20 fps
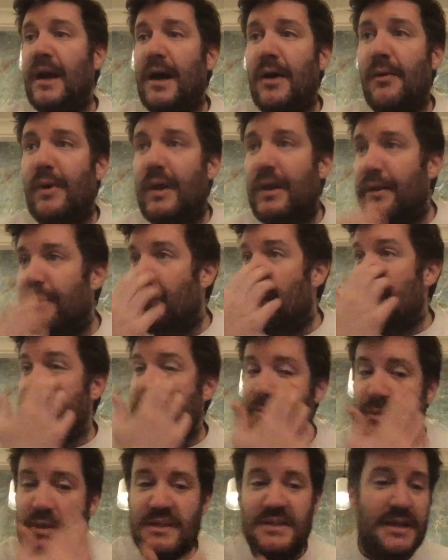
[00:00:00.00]
oh, well, the
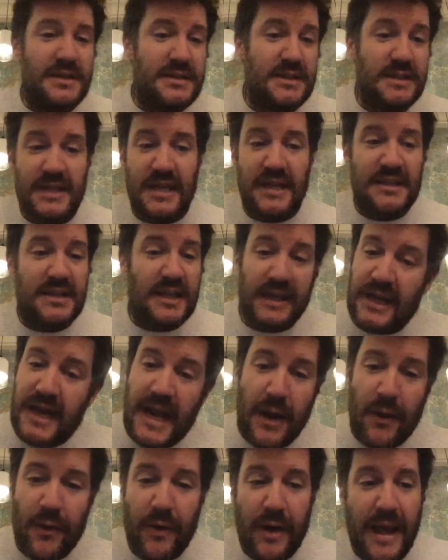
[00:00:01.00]
recipe says it takes like an
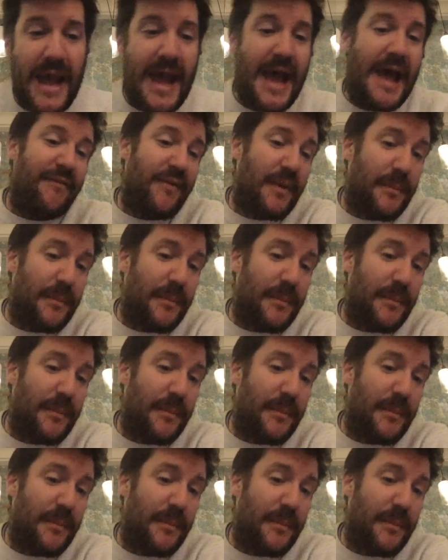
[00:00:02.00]
hour and a half.